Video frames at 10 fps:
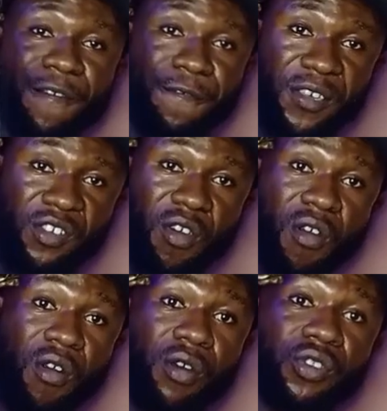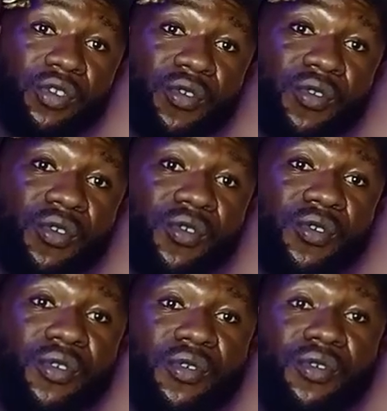fi sol
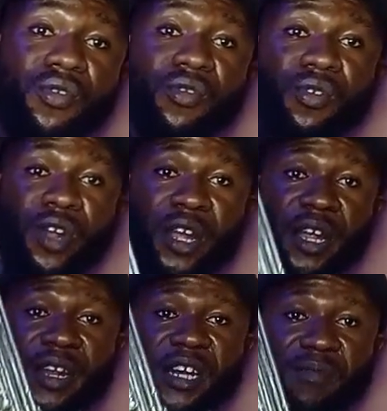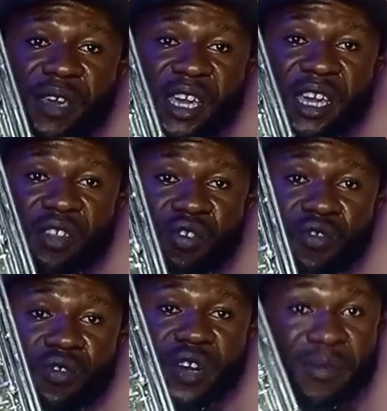do re mi
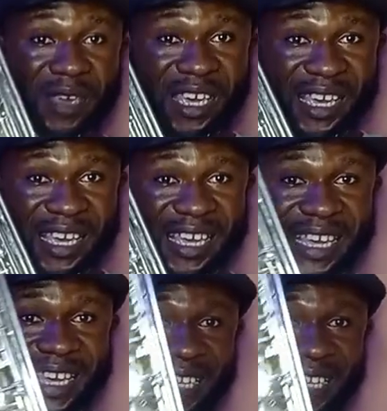do re mi.